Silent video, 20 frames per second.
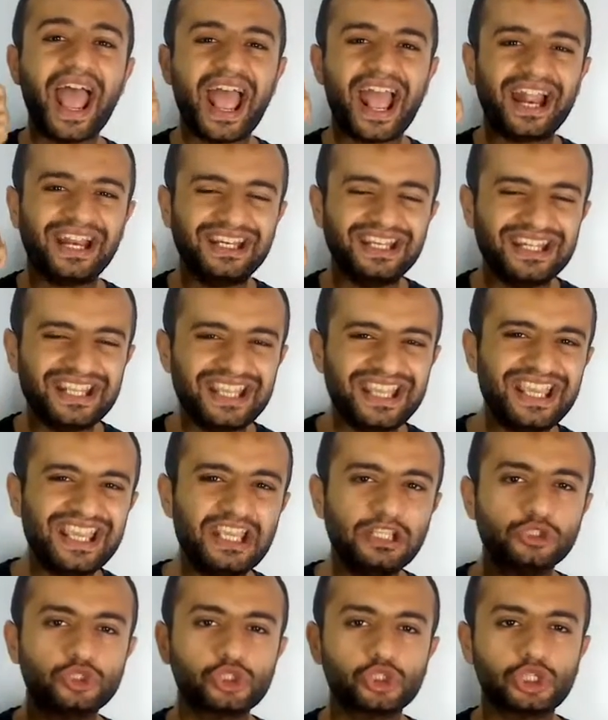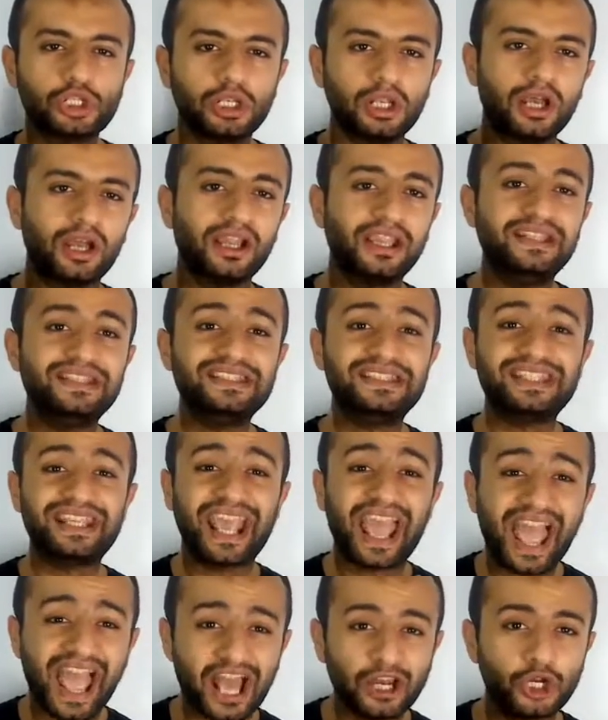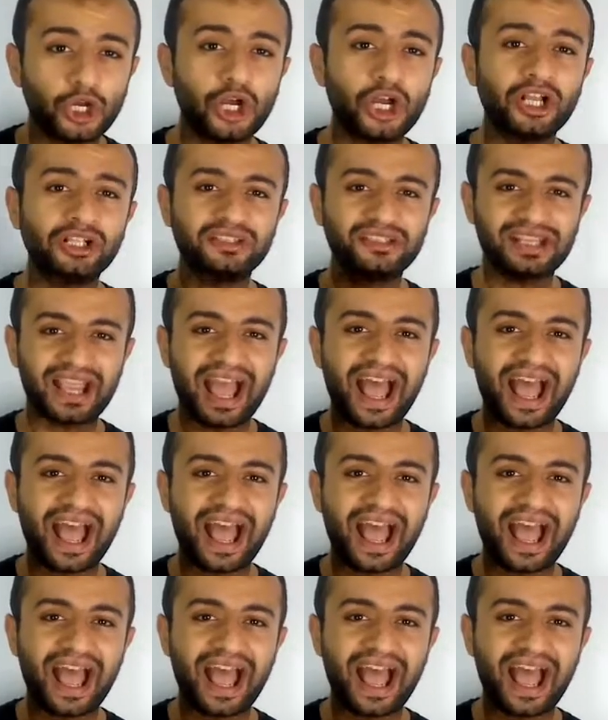and each line cannot